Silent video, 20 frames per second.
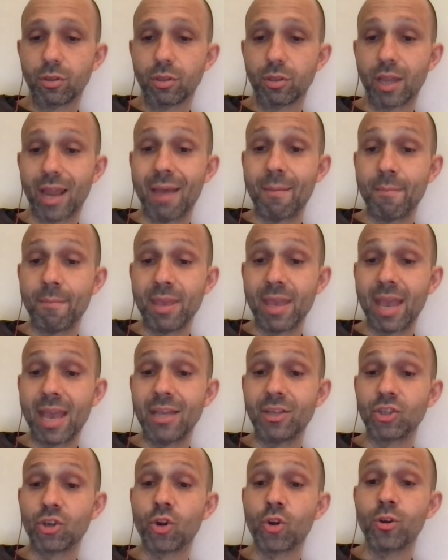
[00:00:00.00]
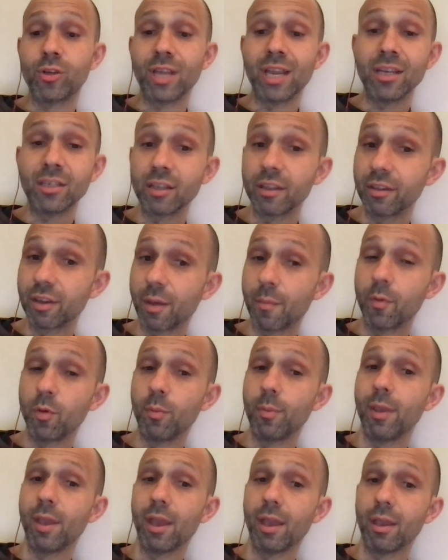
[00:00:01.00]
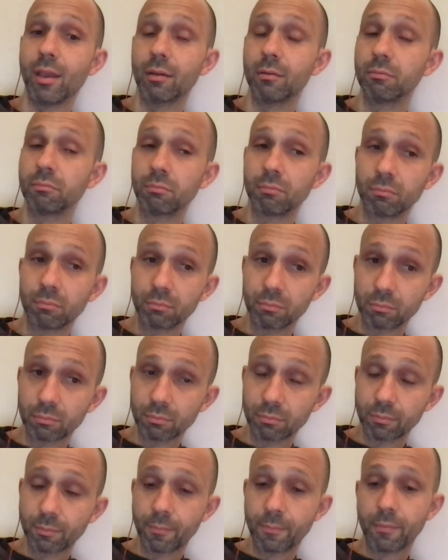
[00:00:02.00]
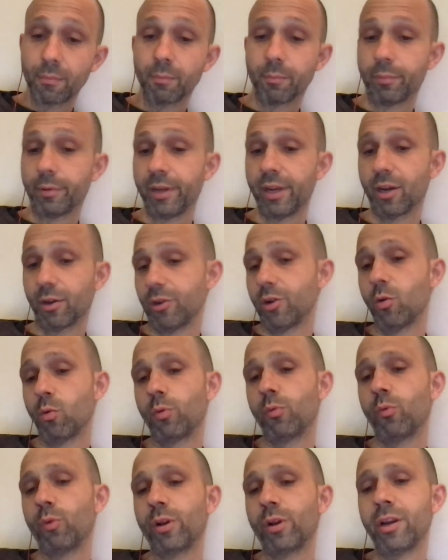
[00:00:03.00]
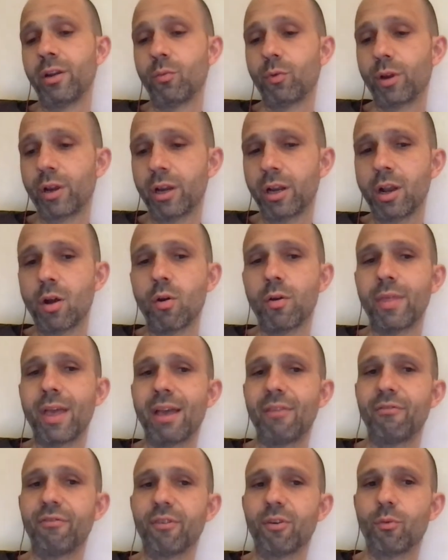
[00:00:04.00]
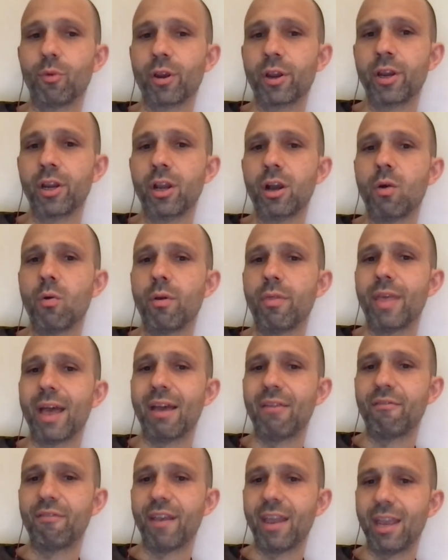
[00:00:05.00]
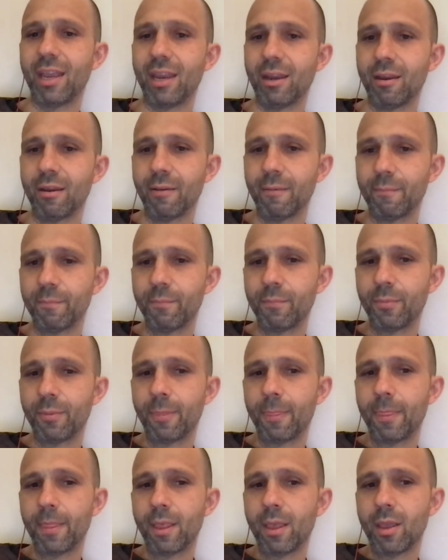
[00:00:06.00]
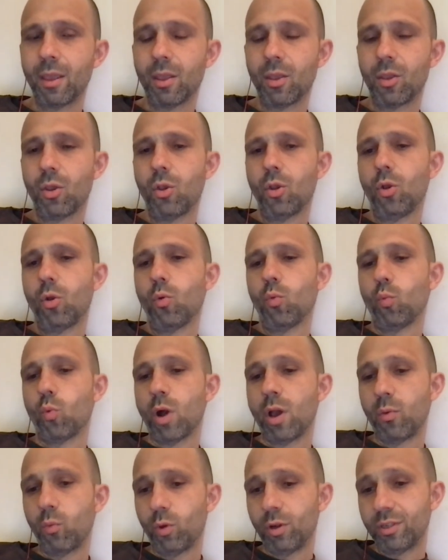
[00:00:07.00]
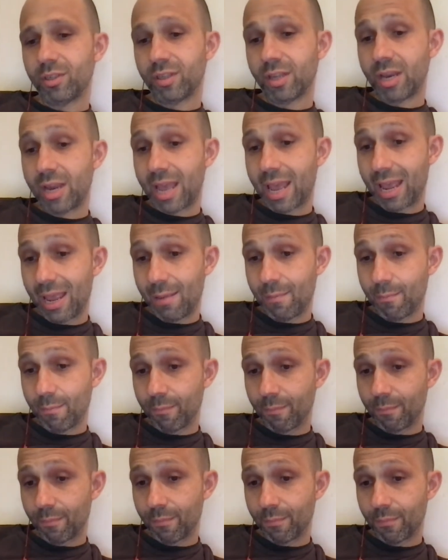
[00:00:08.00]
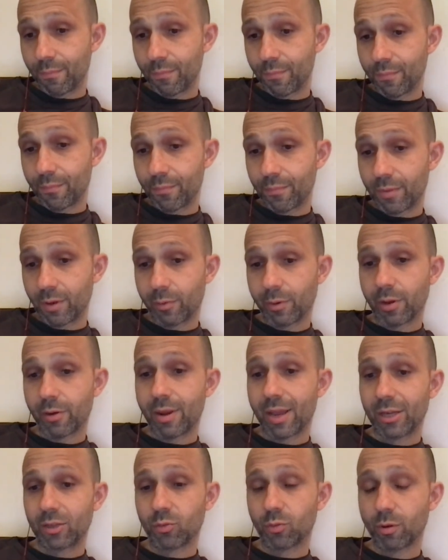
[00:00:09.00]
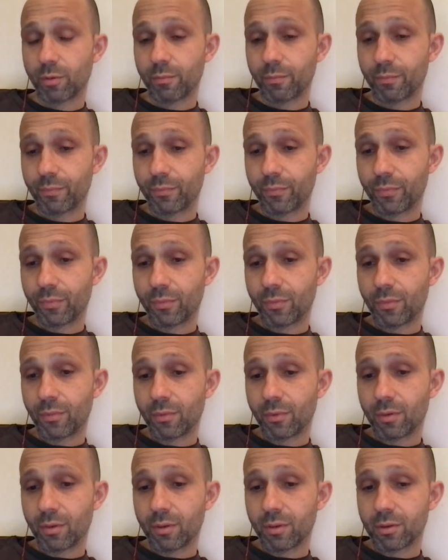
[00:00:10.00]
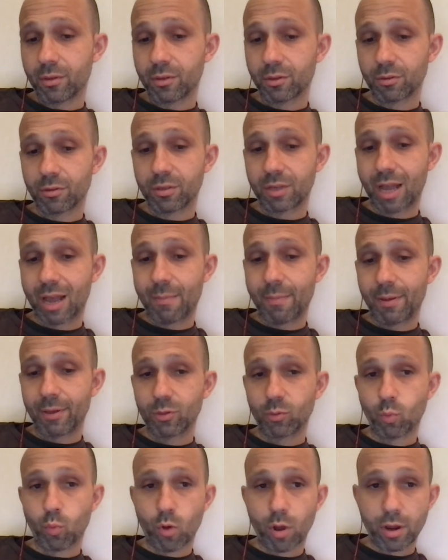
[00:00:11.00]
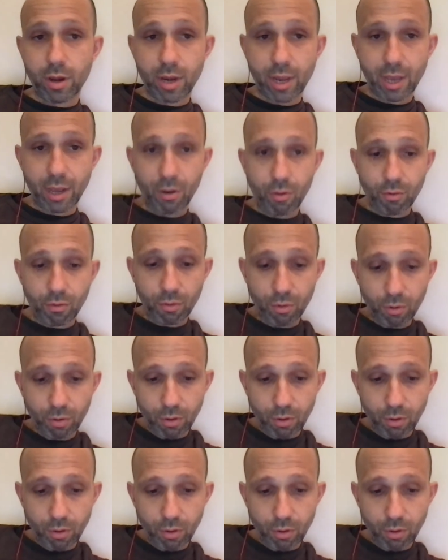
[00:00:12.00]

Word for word: the NBA turned into the WBA. here, you know, we're, we're gonna we're gonna go on that we're gonna go on that vein. What was the name? Here we go. Next one. So stop has one now